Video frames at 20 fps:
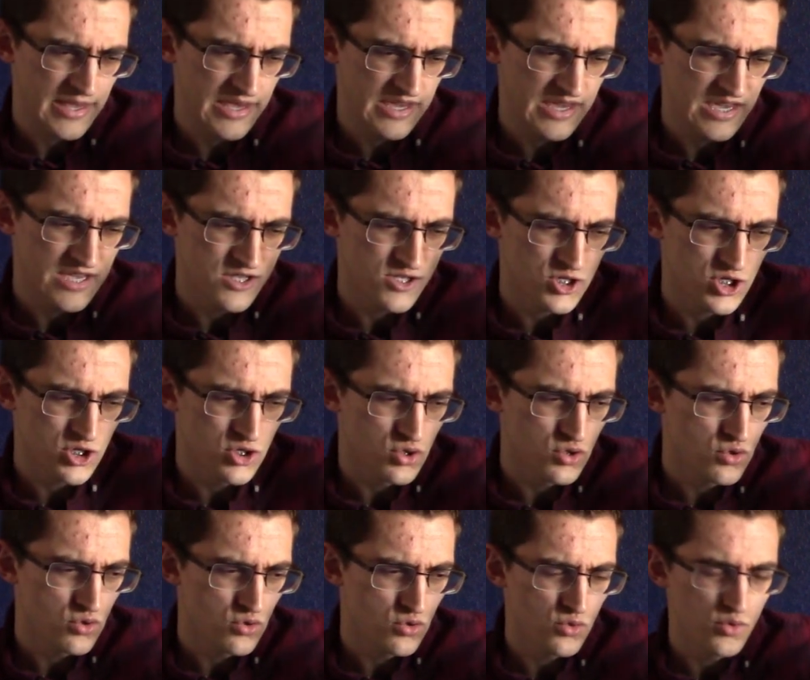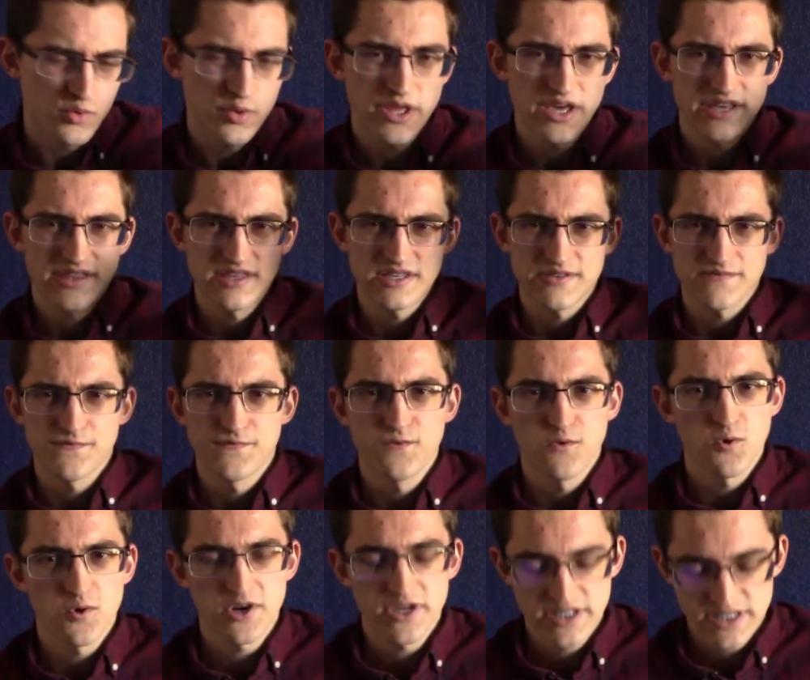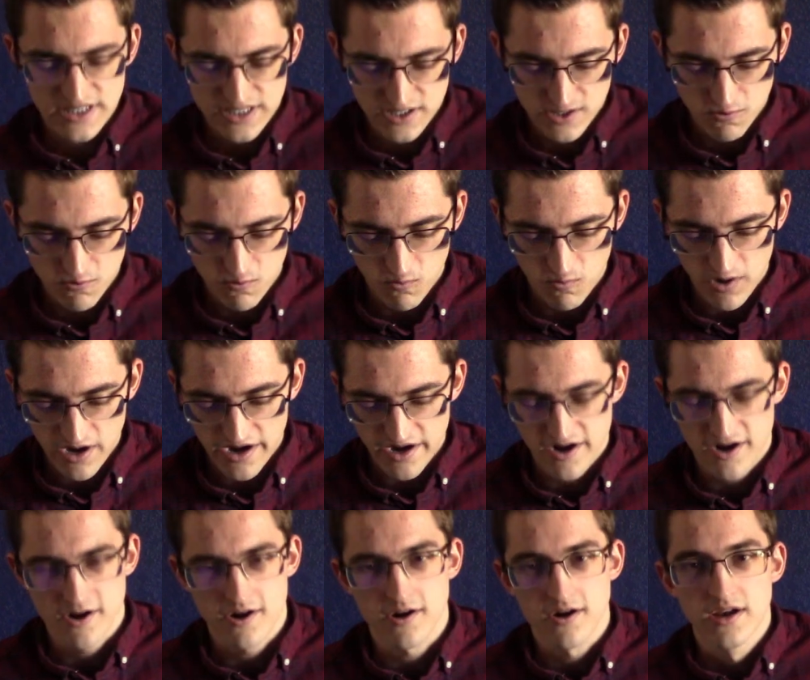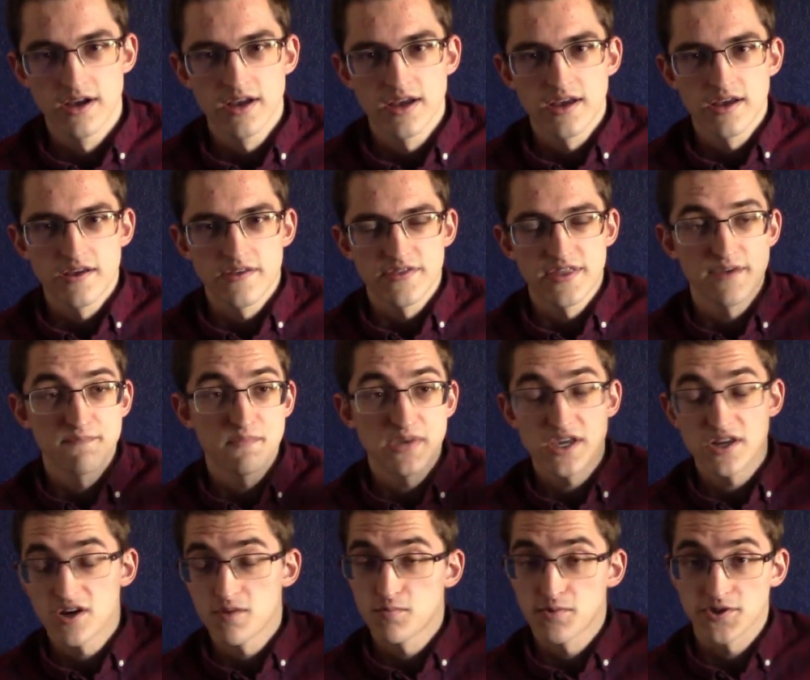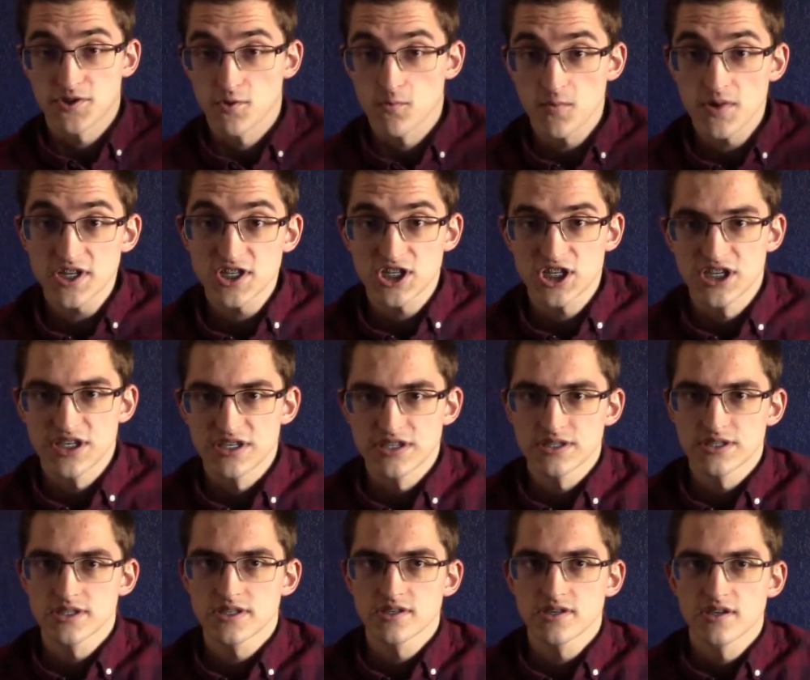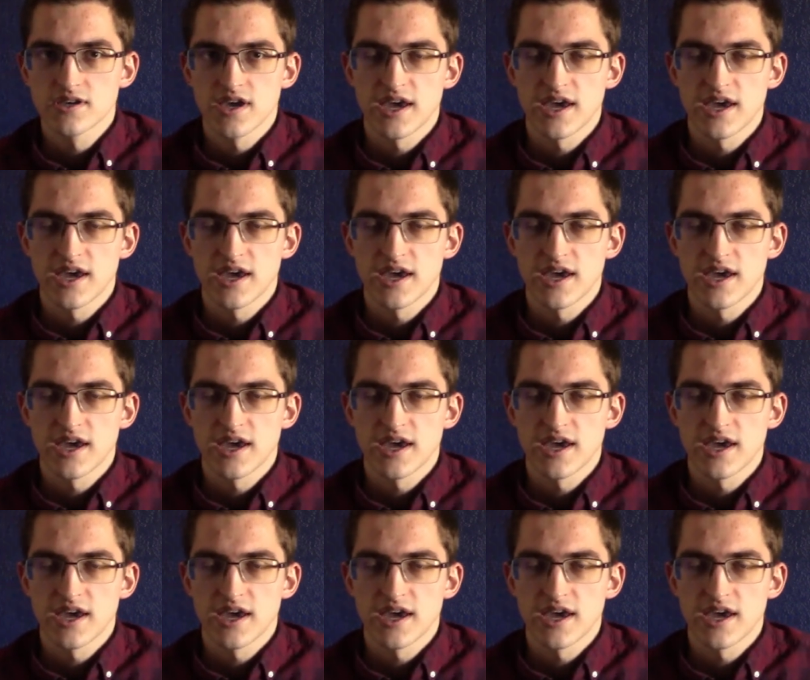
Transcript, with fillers: into, like, this forest where they meet up with the witches,